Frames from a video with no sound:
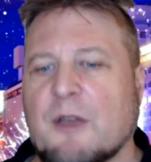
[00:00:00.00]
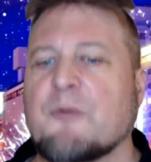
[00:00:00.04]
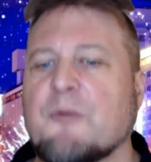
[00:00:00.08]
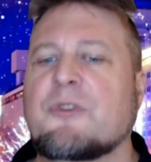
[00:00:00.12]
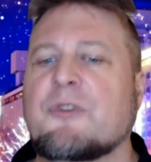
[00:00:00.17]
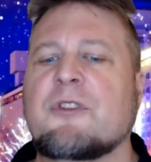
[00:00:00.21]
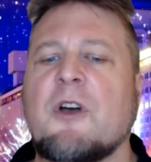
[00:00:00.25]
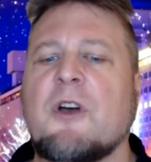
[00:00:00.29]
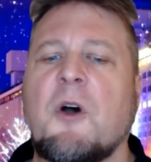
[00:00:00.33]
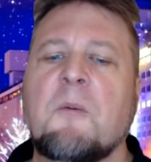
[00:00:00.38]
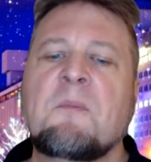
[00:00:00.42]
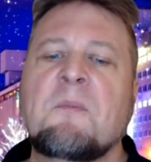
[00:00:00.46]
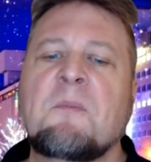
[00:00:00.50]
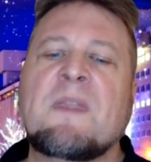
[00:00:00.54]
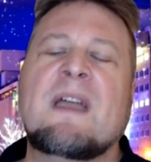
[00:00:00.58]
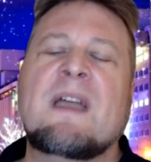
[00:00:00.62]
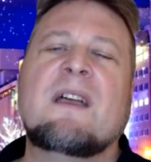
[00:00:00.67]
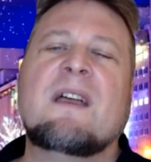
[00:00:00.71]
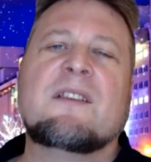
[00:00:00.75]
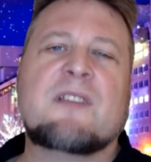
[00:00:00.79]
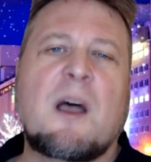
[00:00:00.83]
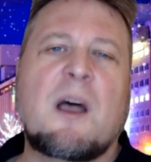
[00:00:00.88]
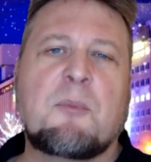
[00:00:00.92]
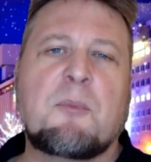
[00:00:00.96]
So
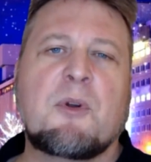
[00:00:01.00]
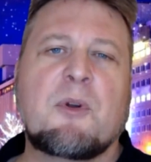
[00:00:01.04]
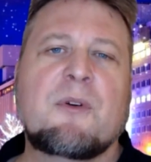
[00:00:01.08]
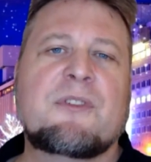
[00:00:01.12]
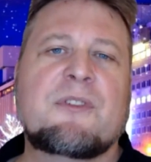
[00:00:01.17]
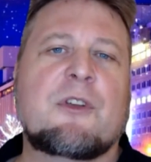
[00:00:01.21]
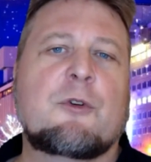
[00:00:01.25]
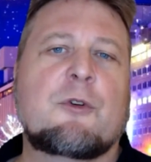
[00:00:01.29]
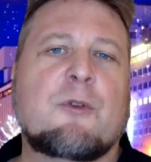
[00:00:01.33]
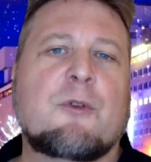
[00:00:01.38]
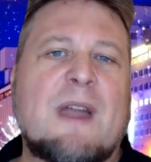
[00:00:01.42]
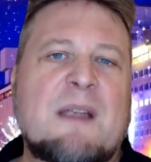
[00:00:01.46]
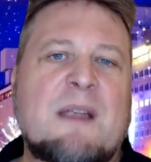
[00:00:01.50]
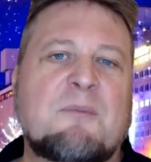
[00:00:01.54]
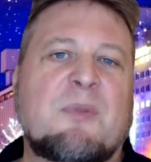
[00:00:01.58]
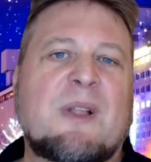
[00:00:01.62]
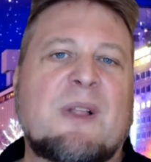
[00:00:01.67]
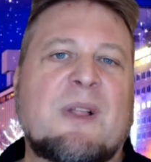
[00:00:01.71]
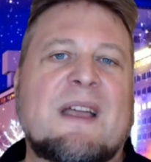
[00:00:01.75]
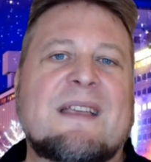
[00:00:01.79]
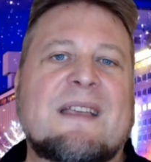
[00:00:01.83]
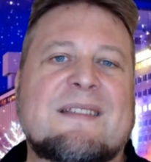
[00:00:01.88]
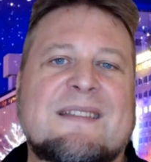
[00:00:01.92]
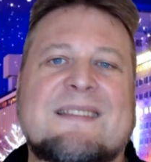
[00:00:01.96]
Sapporo is a great place